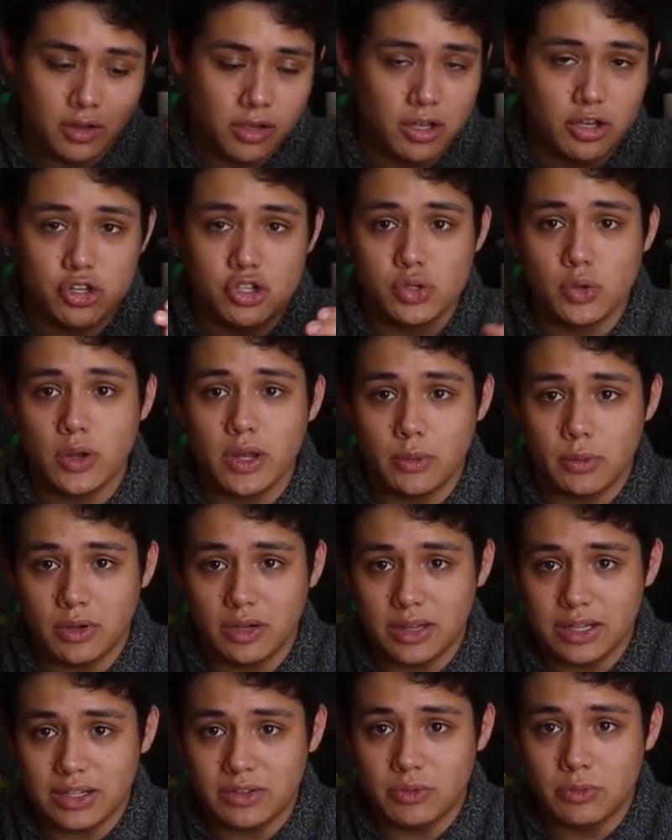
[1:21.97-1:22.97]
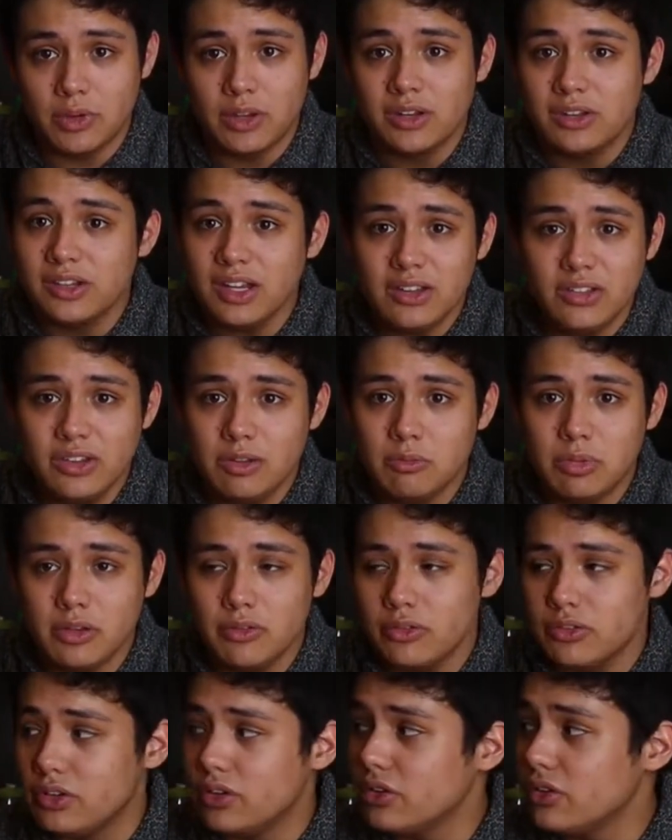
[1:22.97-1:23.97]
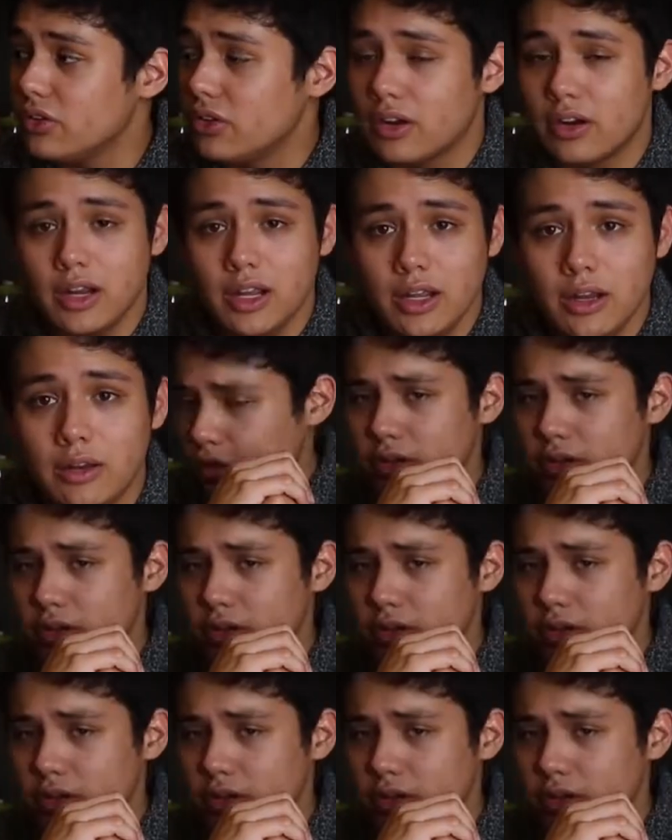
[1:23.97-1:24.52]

enjoying one of these tasty beverages, alright?